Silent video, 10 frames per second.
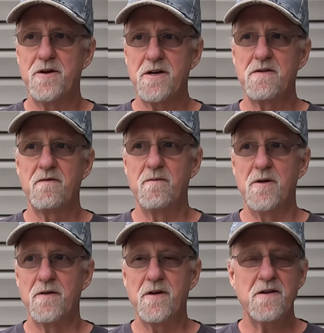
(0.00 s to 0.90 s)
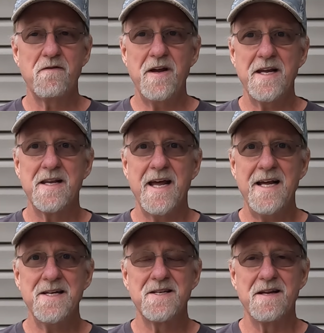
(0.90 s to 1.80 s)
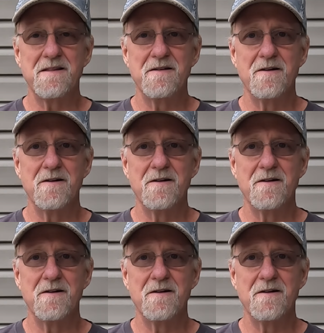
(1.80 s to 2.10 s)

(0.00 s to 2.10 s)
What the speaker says: just fantastic.